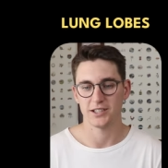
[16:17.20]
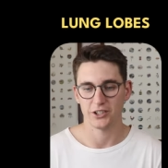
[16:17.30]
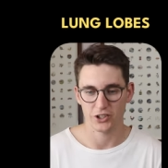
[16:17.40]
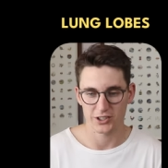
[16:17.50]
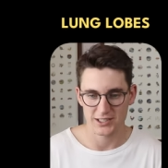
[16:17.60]
Now
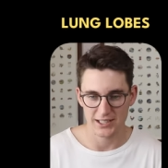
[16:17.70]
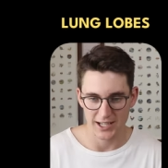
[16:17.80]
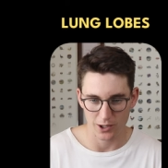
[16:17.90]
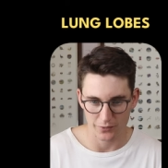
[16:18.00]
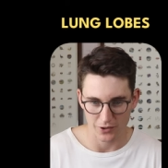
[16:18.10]
you can see
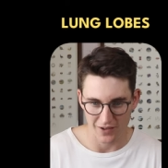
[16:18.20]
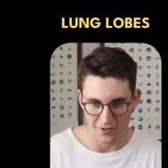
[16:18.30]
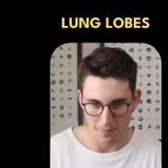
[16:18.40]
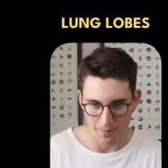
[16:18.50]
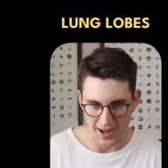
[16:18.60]
how if you have
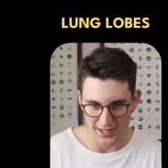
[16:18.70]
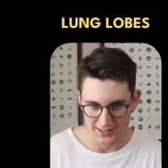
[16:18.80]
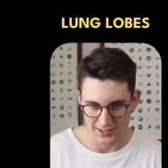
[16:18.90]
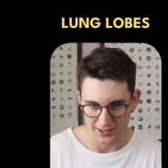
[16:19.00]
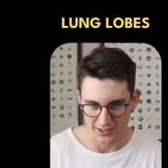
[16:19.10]
a
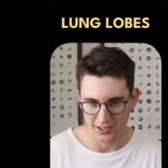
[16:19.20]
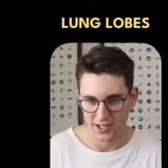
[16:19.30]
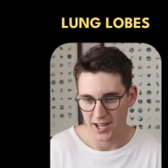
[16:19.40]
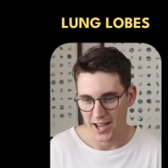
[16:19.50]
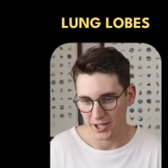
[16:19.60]
mass here
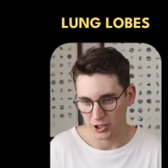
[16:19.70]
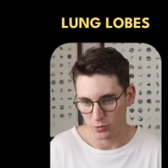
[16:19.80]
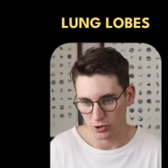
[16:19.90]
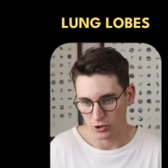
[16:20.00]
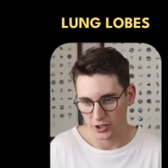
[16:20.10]
and you
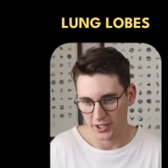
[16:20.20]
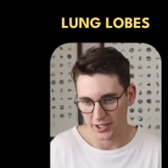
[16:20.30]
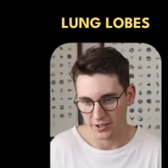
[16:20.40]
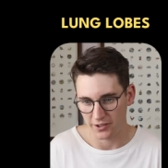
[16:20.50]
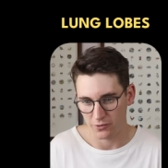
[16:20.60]
were looking
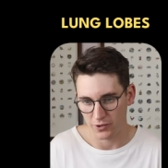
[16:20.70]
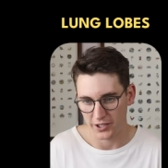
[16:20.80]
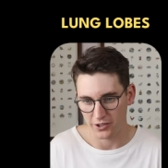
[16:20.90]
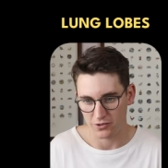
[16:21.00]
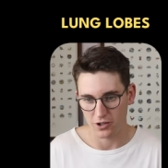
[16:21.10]
at a
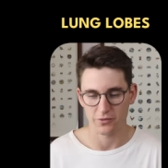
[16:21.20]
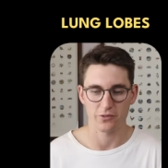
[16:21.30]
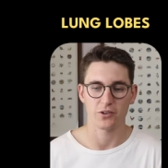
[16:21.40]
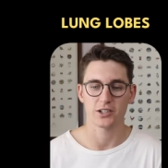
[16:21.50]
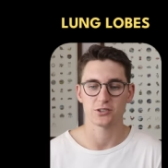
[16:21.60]
radiograph, a
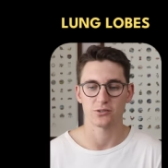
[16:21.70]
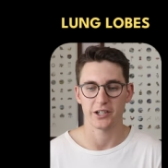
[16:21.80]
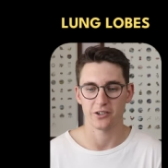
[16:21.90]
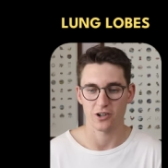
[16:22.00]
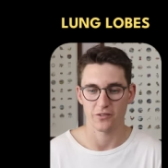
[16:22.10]
frontal
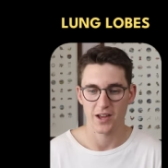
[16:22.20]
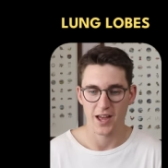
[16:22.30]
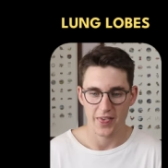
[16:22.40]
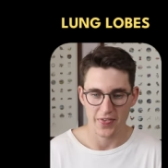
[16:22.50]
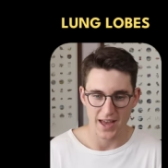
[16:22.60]
radiograph,
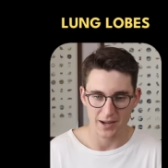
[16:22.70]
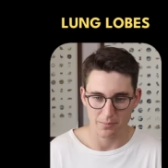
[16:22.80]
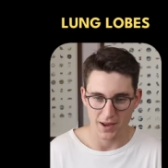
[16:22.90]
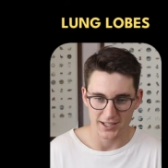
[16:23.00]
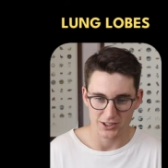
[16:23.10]
that
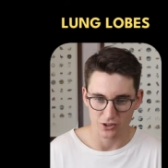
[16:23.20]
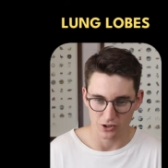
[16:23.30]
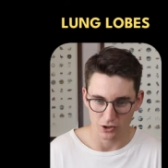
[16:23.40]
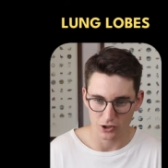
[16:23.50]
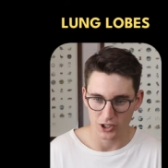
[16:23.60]
mass could
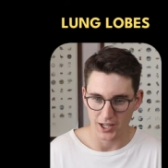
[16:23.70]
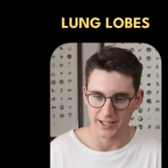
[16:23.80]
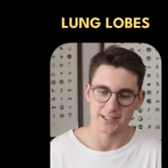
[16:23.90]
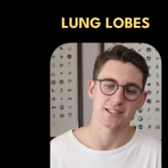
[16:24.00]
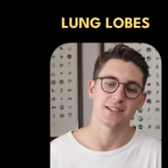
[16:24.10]
look
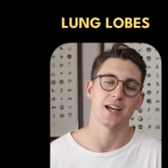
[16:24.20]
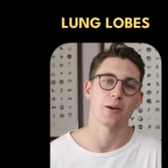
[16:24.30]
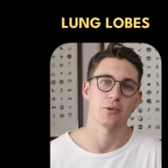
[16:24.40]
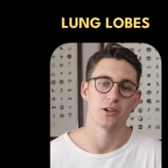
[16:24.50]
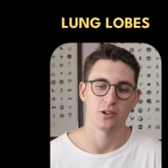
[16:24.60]
like it's in the
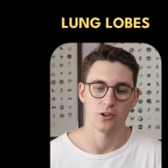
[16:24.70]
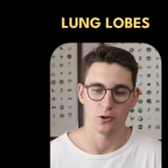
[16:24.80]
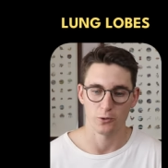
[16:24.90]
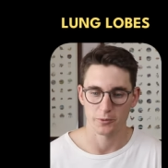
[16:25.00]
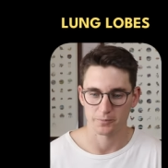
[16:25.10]
upper
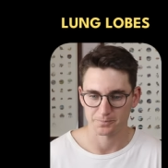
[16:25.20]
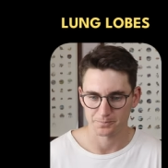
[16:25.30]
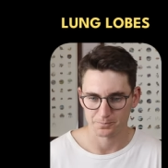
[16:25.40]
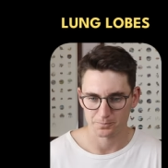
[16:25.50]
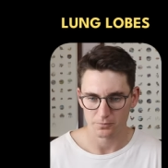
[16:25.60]
lobe.
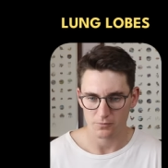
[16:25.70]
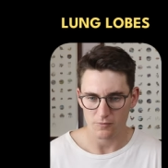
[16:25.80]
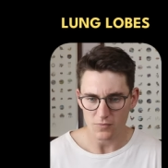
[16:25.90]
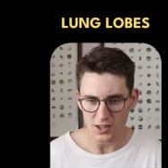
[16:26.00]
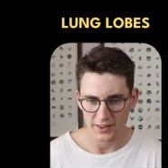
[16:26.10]

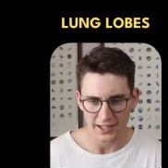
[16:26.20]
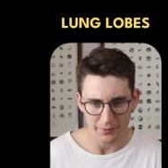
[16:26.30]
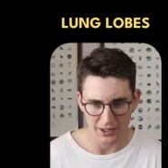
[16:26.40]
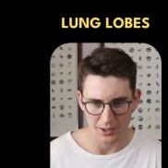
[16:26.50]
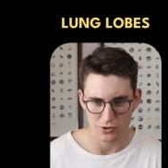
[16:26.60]
Then
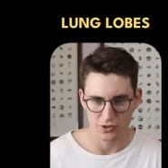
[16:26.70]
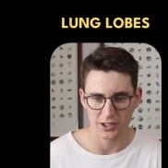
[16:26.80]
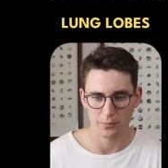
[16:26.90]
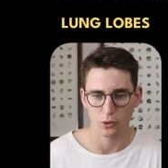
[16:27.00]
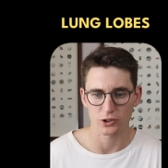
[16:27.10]
it becomes
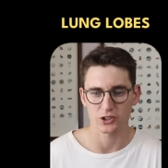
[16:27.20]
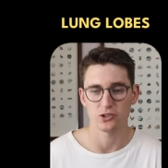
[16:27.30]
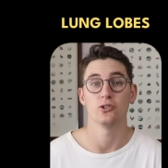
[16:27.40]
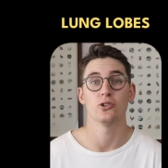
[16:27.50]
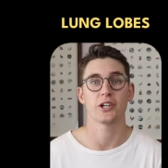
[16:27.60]
really important
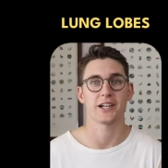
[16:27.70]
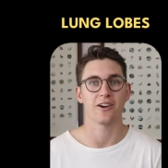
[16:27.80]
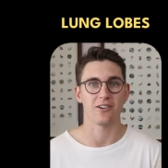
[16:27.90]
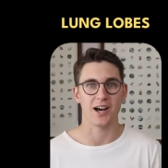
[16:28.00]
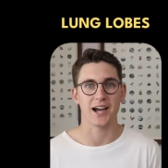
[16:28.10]
to look at
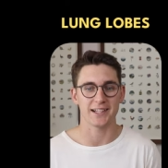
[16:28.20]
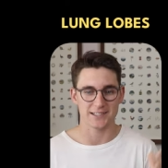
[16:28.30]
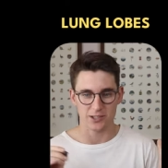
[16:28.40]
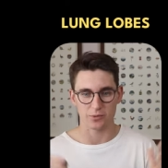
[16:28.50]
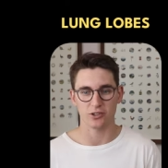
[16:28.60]
our
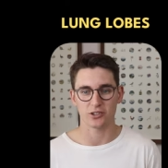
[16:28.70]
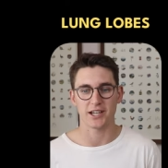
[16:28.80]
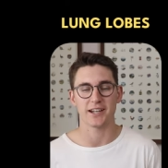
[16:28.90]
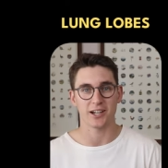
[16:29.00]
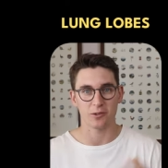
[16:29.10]
lines that we looked
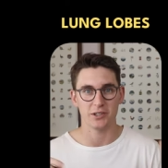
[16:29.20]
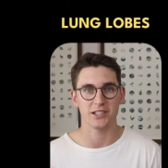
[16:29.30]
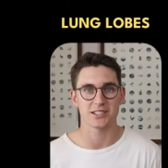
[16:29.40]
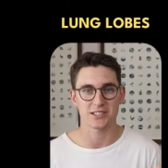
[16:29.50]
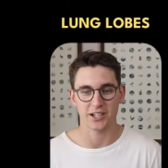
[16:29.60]
at and our
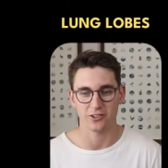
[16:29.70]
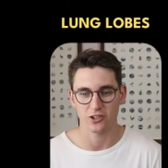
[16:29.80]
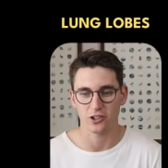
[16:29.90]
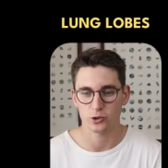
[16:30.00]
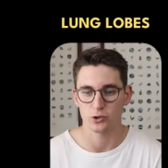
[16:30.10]
mediastinal
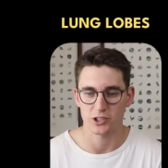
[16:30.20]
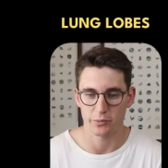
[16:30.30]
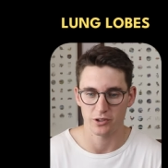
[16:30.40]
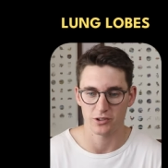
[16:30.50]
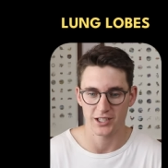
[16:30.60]
contours
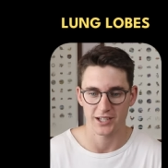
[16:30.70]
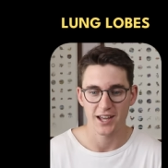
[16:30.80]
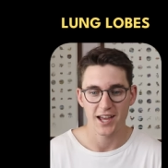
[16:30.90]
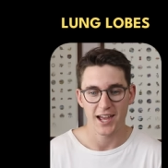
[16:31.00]
that we looked at